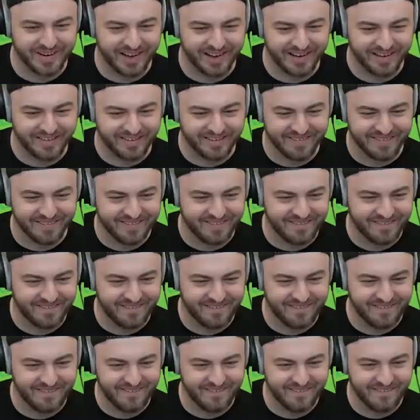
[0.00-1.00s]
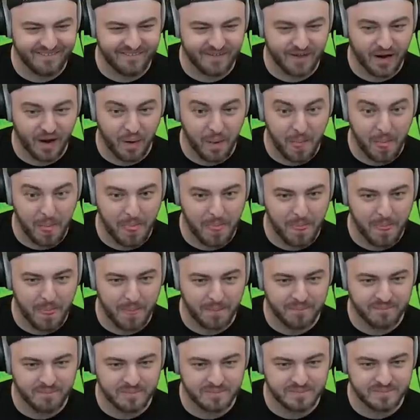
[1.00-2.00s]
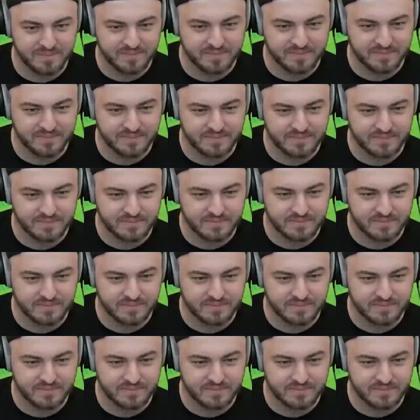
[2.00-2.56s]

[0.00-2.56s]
Did you not get puddles? He's a janitor.